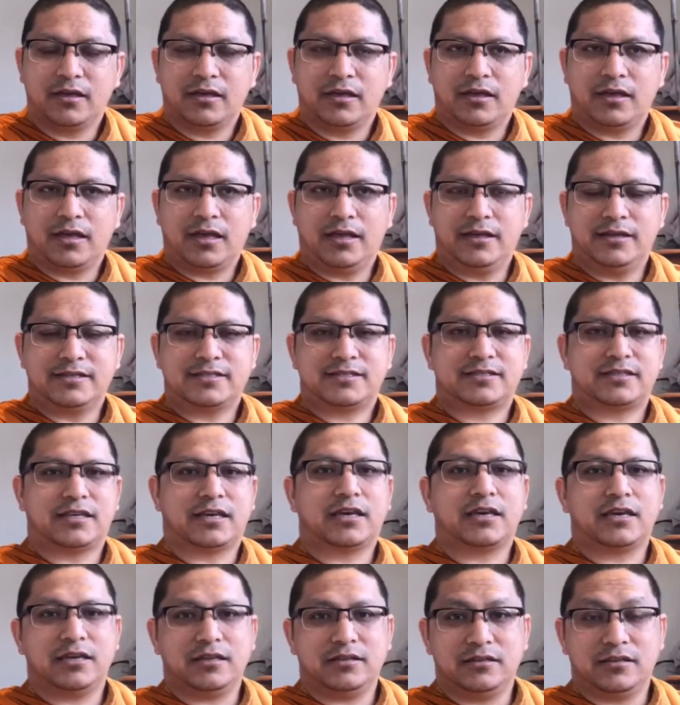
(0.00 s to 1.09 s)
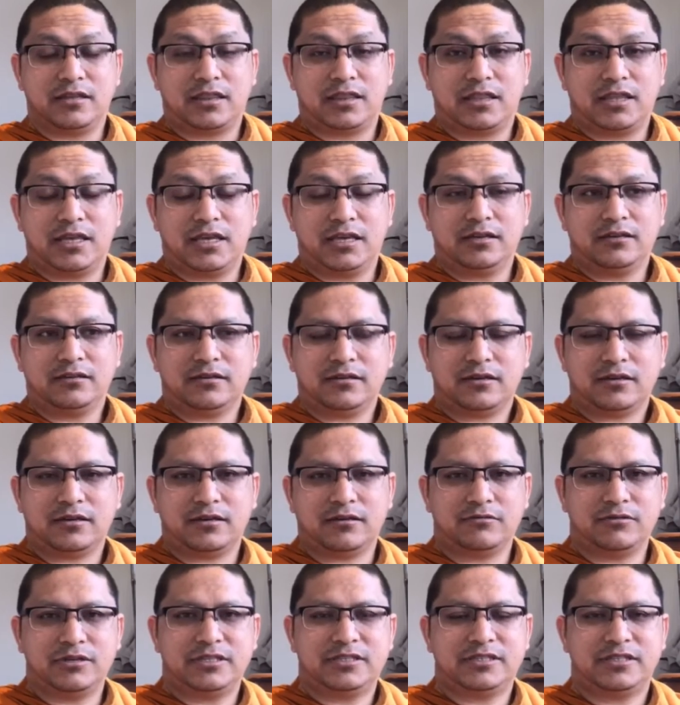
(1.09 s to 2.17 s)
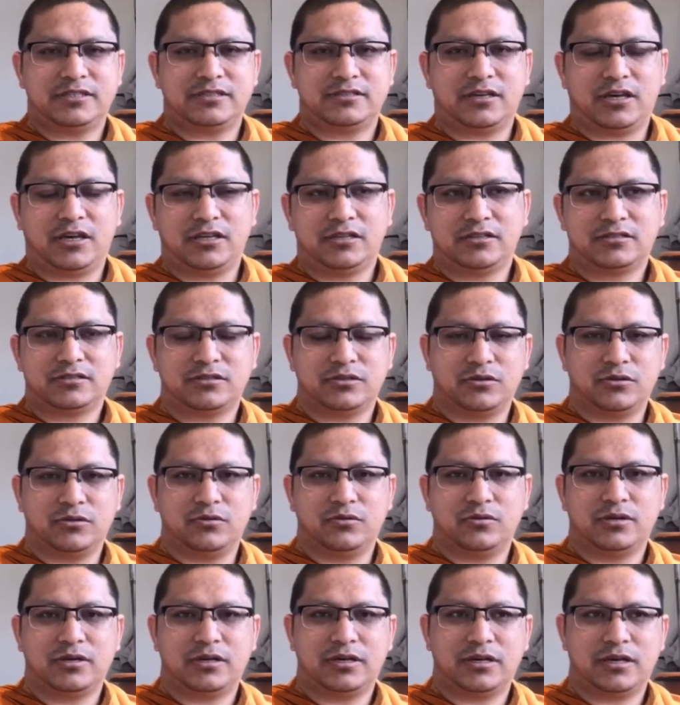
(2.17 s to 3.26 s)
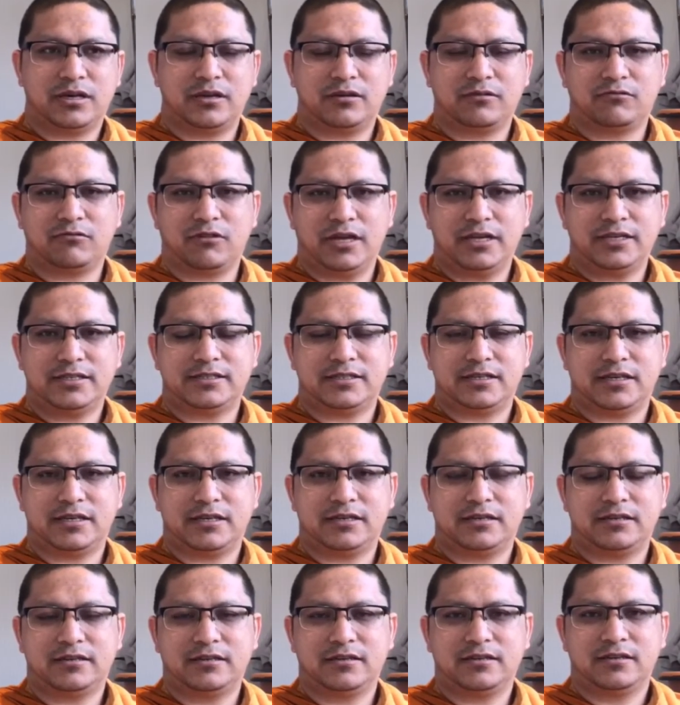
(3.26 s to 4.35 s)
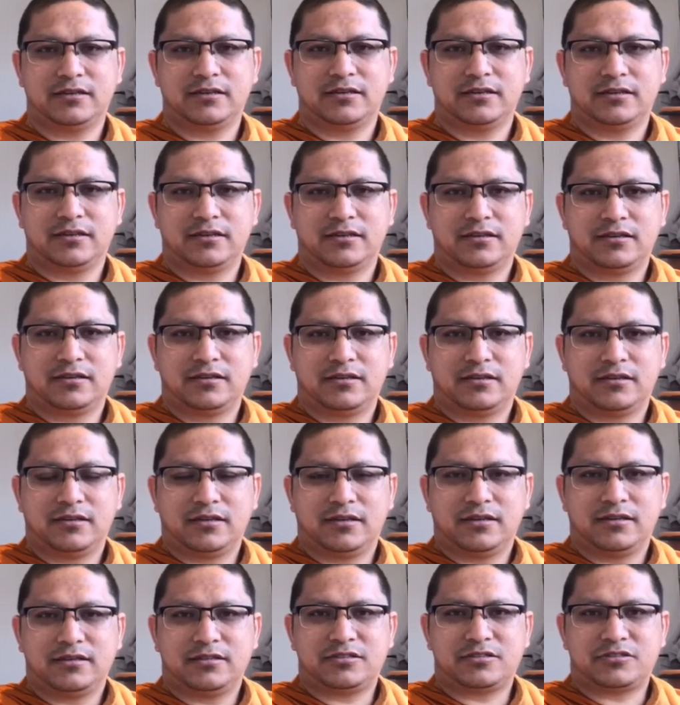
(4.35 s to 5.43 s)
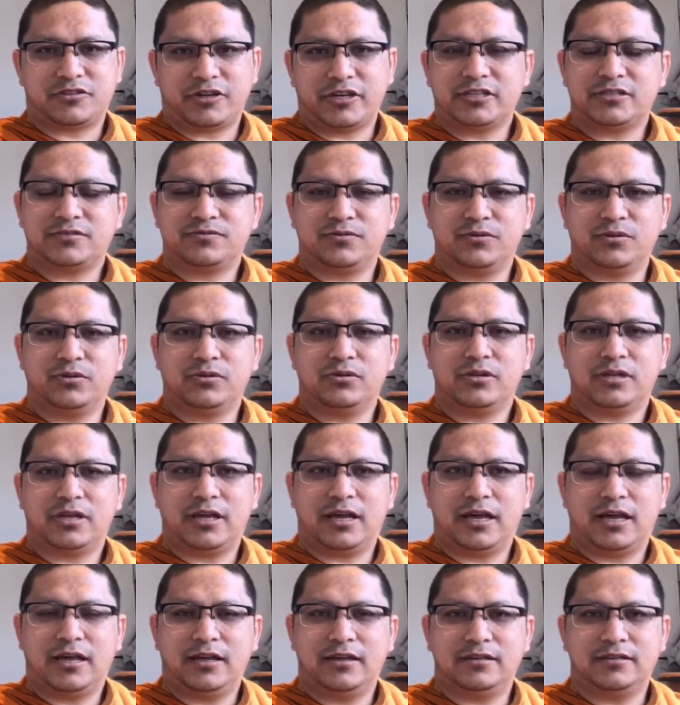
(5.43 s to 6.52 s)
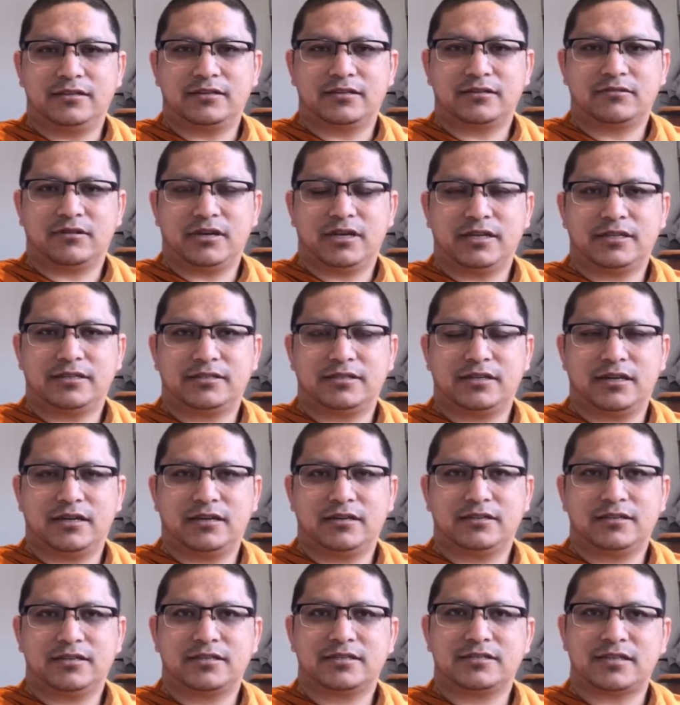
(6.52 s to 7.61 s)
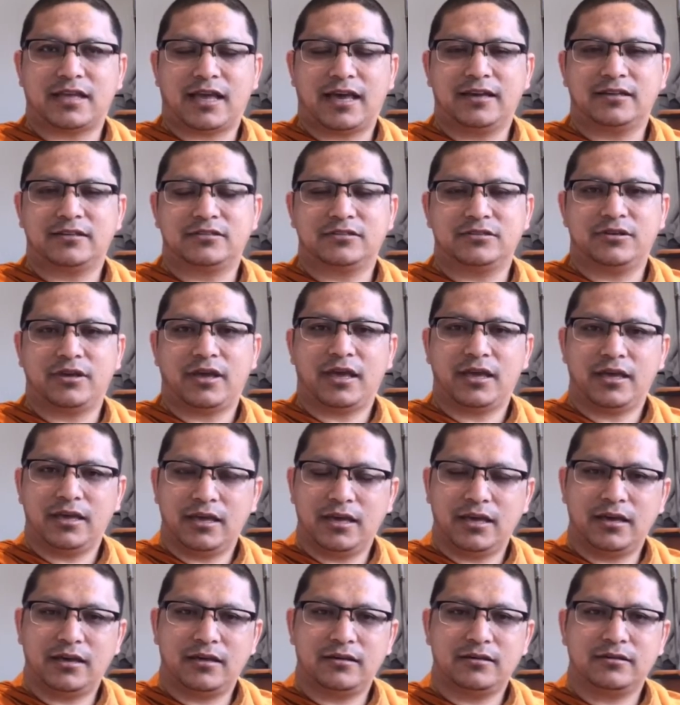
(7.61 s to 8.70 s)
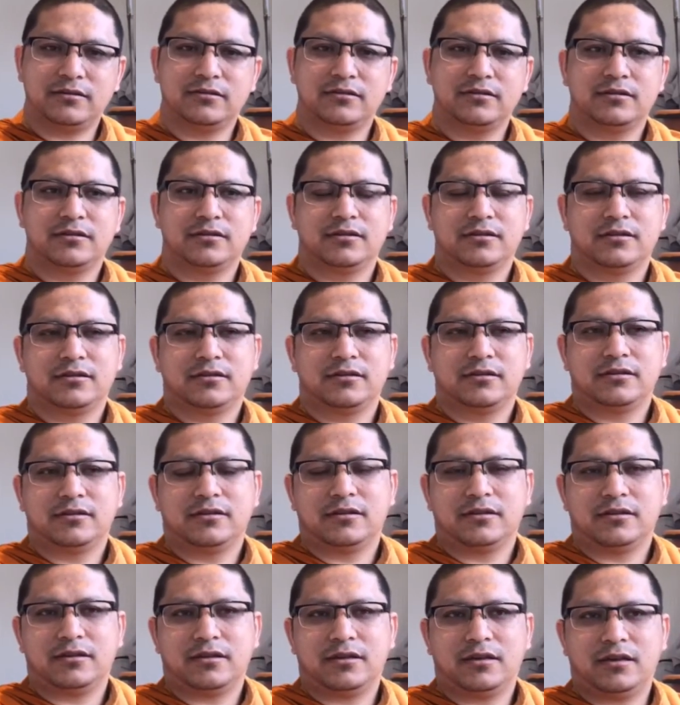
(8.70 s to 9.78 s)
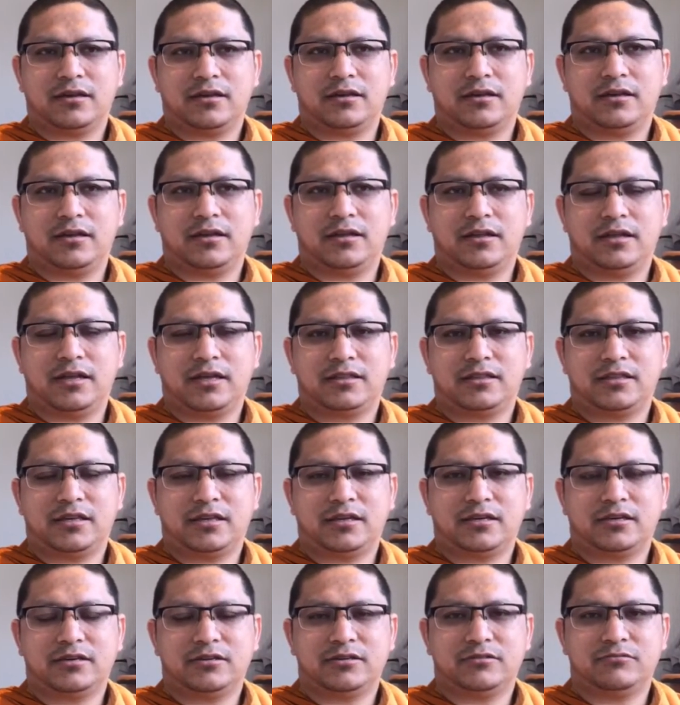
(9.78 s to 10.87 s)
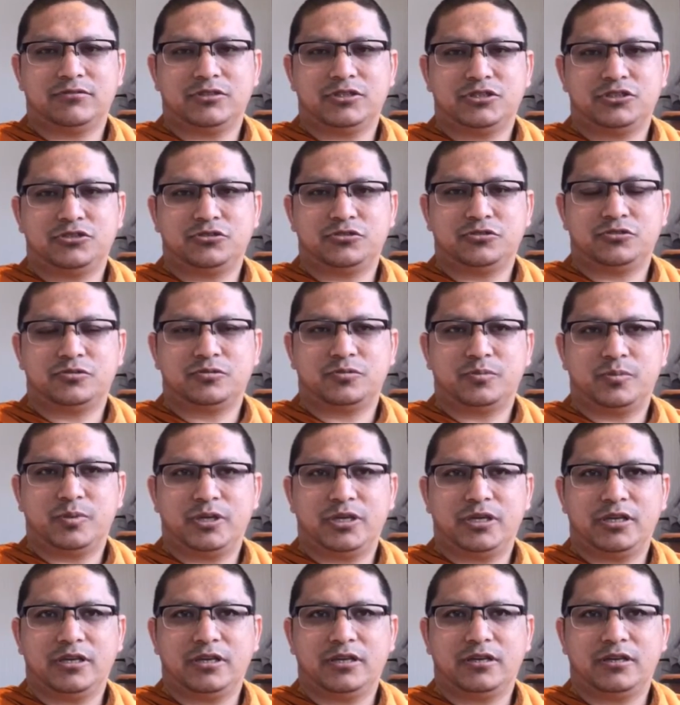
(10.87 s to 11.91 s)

And a second thing, which is also quite stressful and quite sad to hear, and I think we should be